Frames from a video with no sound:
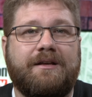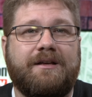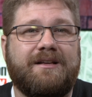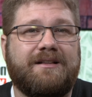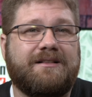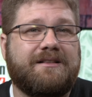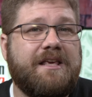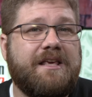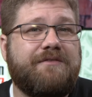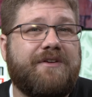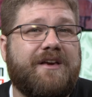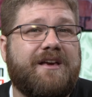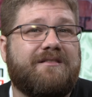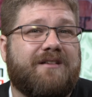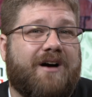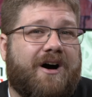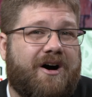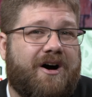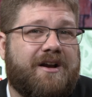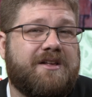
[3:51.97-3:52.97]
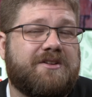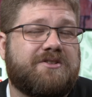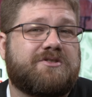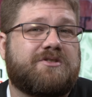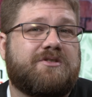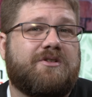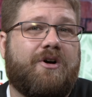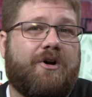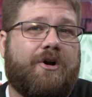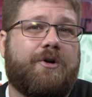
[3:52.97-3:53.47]
leaving
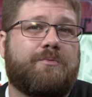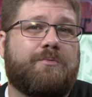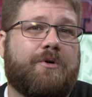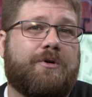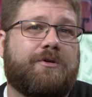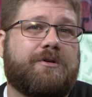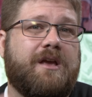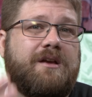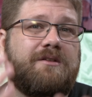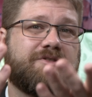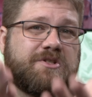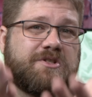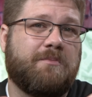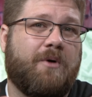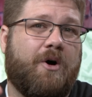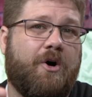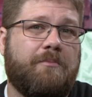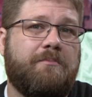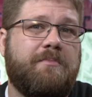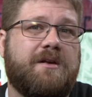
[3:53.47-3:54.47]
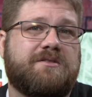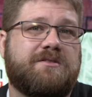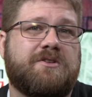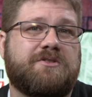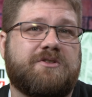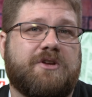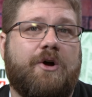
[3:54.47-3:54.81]
honest, hardworking small business